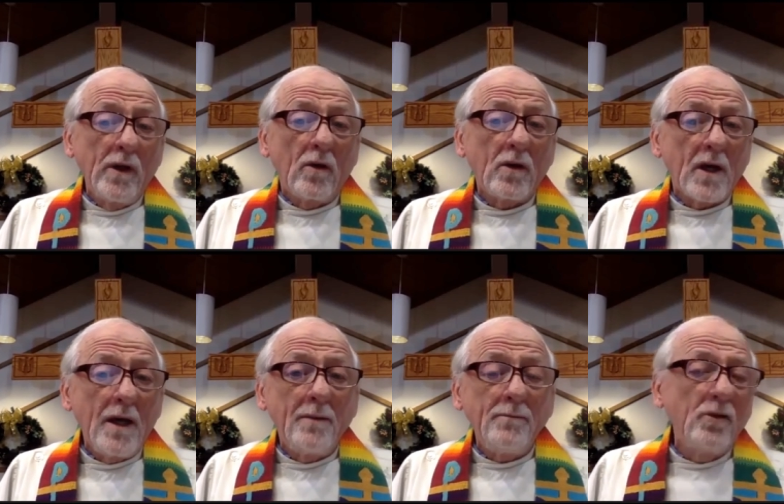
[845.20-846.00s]
will
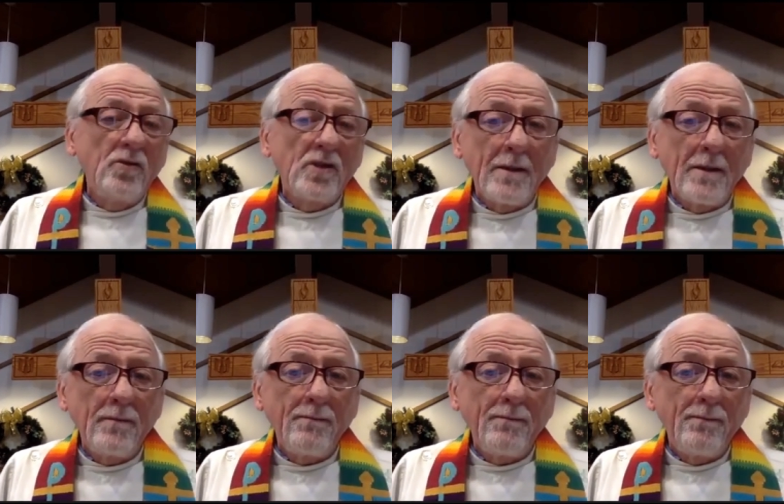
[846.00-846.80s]
come to
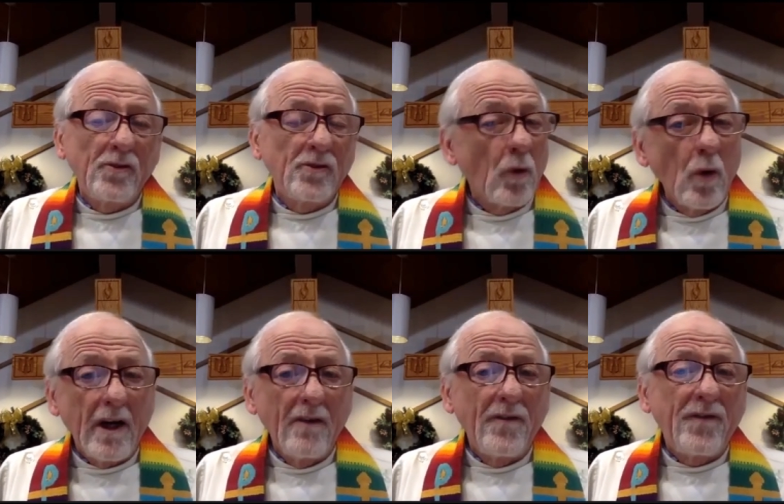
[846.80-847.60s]
some
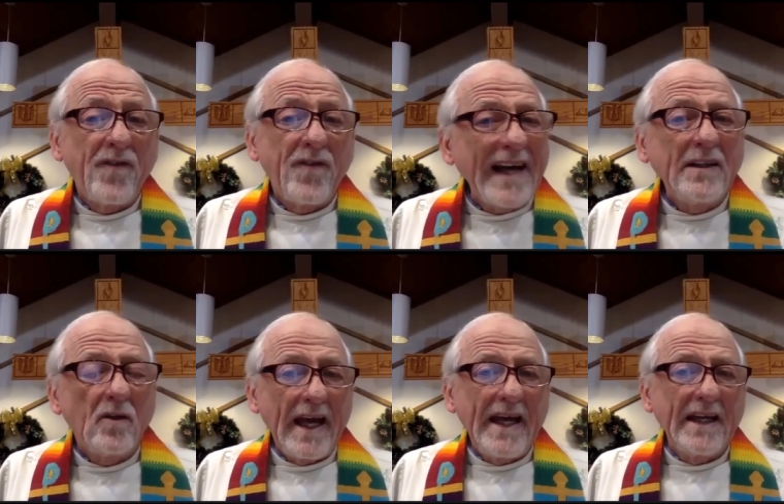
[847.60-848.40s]
sort of
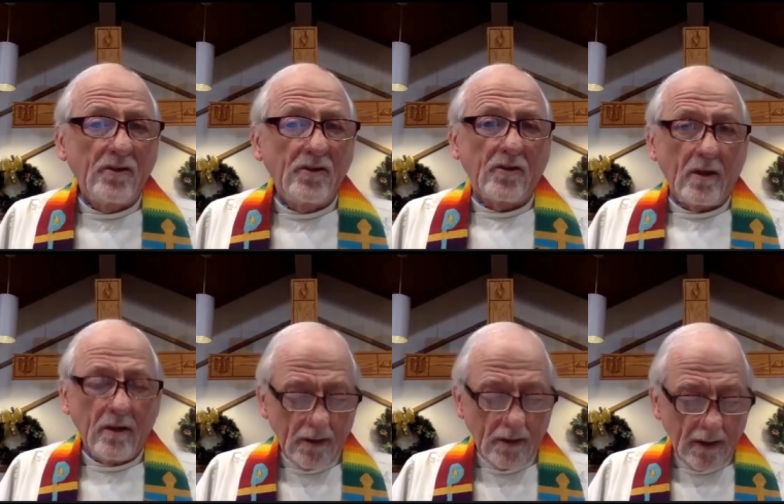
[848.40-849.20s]
final answer,
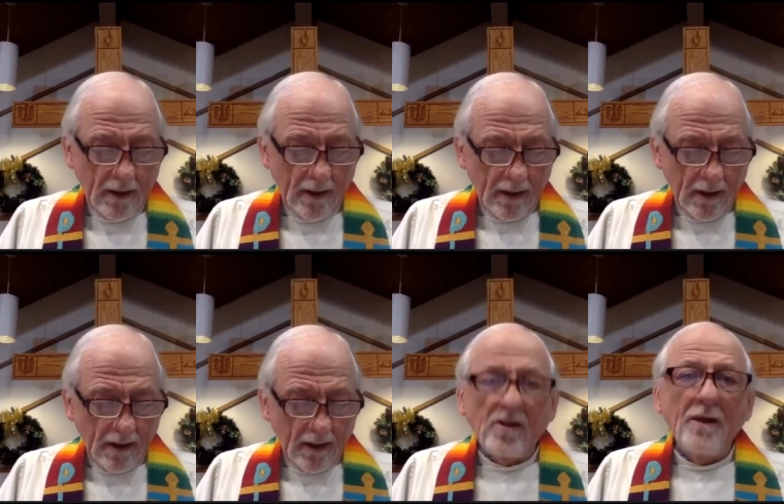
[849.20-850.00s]

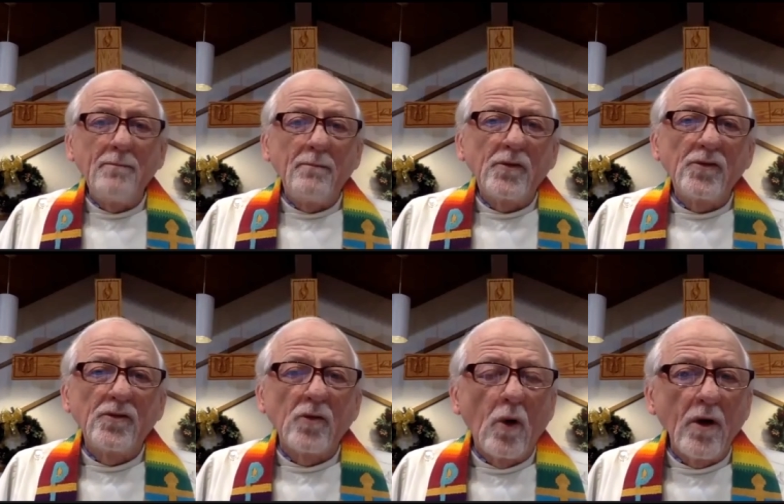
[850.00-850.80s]
some
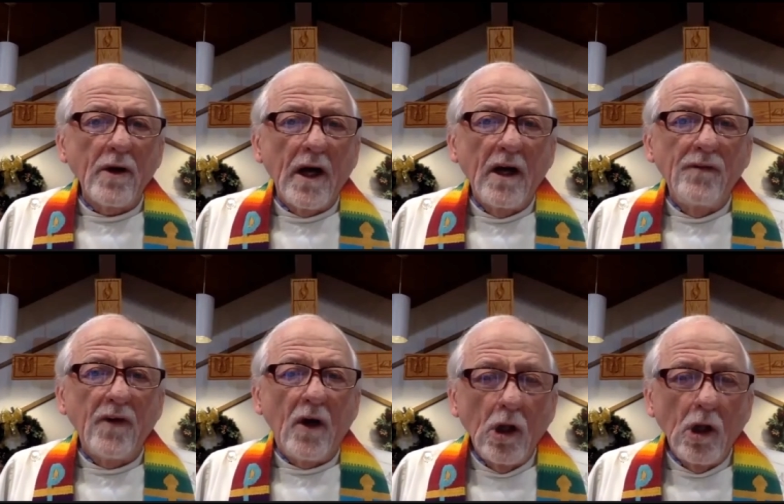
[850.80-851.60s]
sort of
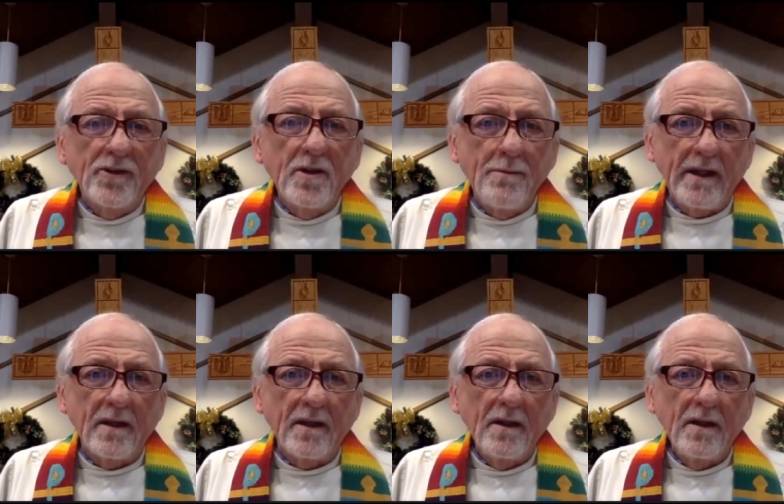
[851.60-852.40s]
ultimate
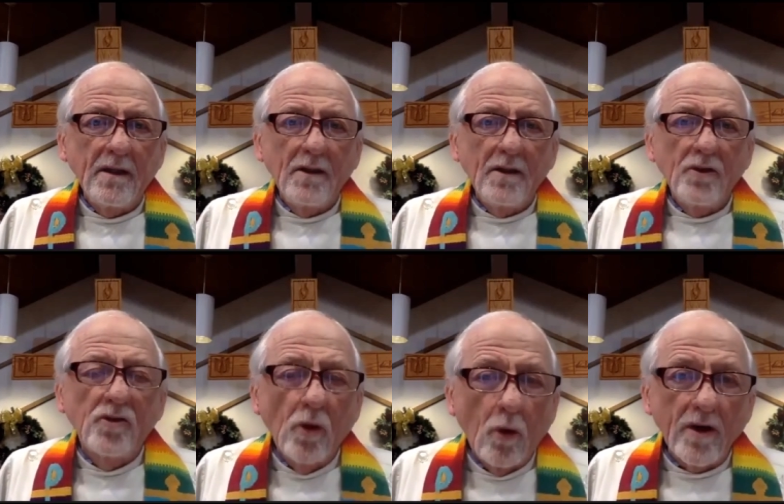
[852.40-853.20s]

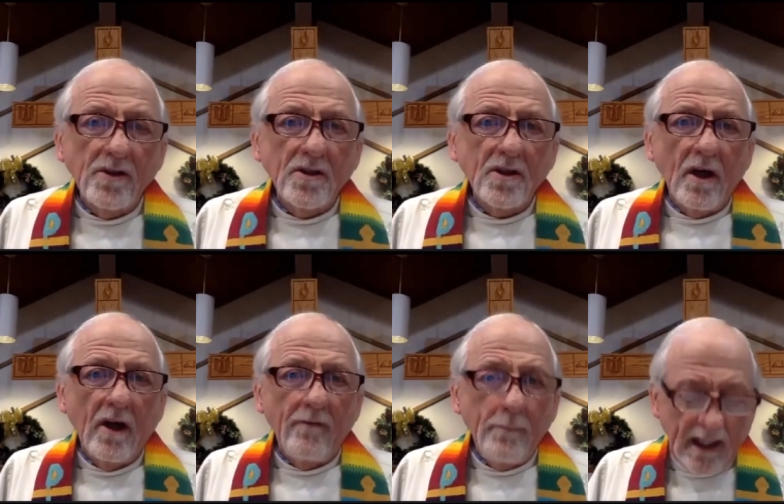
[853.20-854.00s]
source
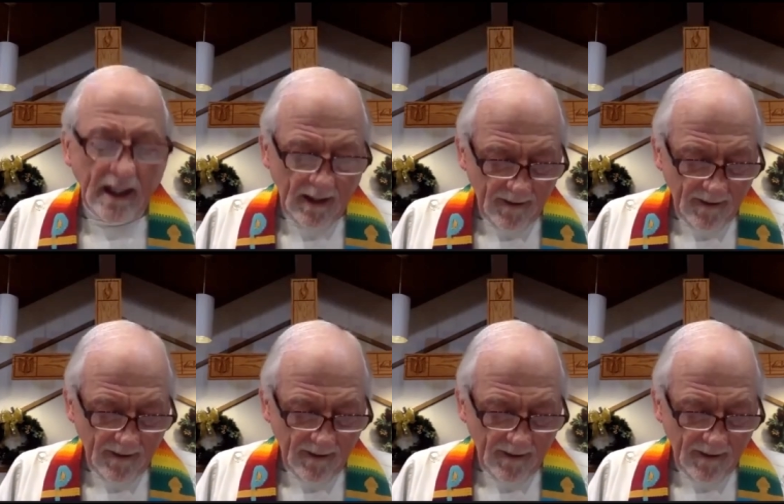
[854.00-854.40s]
of being.